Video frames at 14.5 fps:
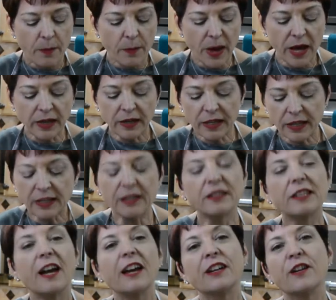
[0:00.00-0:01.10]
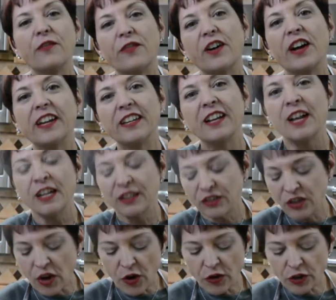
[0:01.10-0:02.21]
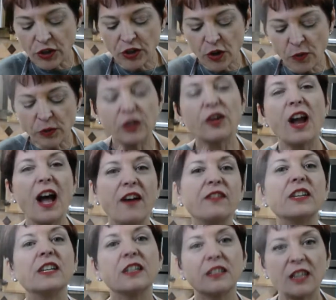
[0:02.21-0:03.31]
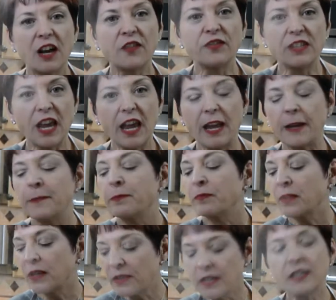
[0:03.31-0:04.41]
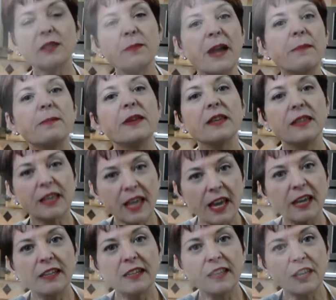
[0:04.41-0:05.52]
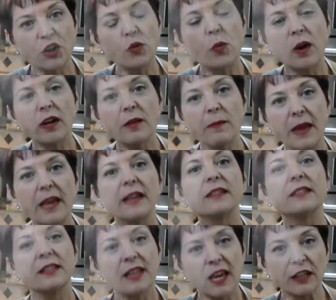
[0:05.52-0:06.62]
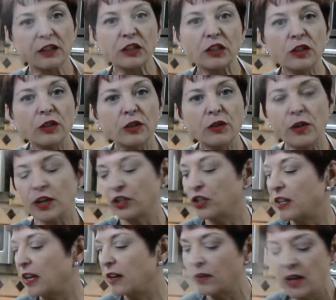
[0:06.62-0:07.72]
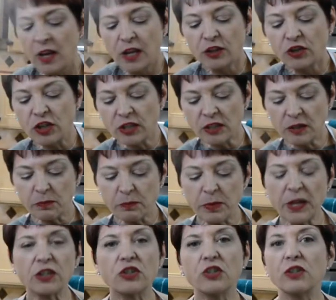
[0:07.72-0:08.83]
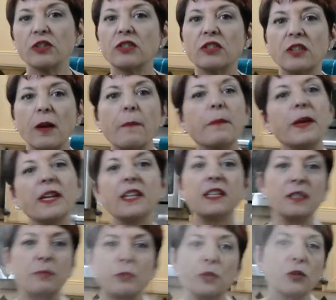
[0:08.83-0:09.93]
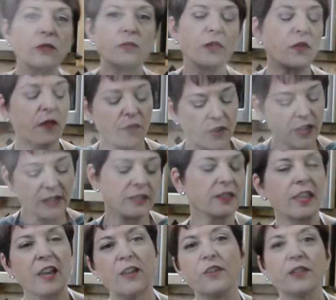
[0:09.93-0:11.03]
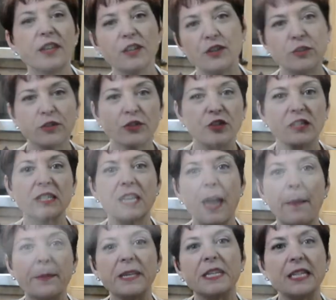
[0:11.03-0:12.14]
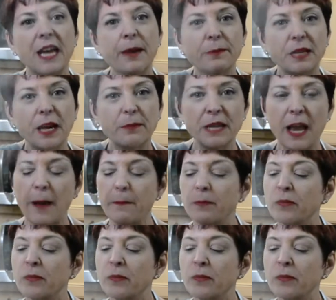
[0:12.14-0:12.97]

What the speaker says: But it is kind of fun. So, you know, when you're having a tough day, this might be the candy that you want to make to take a little aggression out. Just picture somebody's beautiful face there that you're just tappity tap tap tap.